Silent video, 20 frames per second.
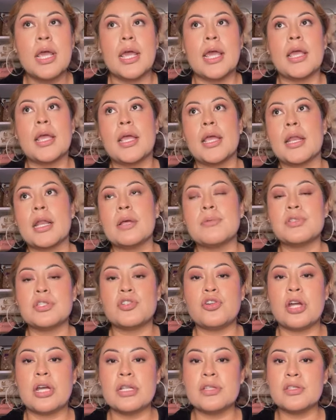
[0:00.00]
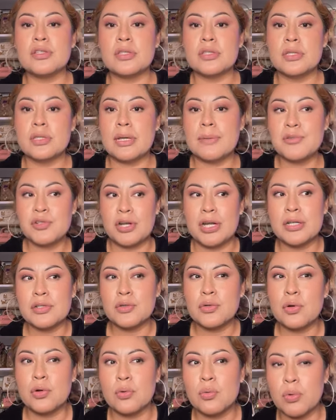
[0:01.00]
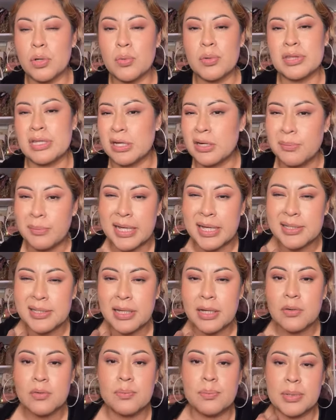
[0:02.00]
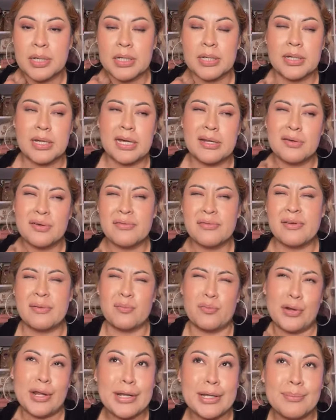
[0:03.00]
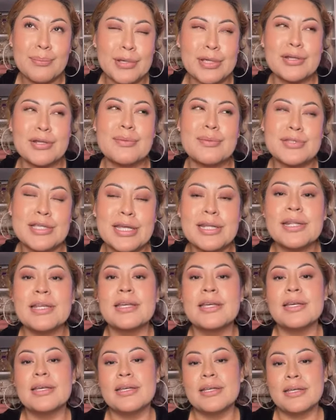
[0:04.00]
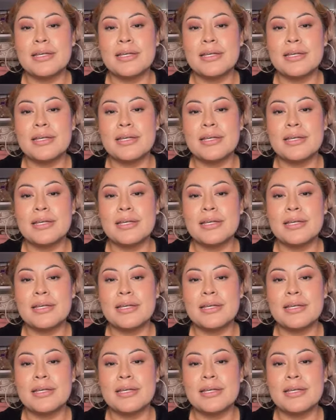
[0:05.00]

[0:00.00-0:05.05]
and i'm trying i'm trying to go to work without a mask now but i don't know if i'm ready but you know what i'm saying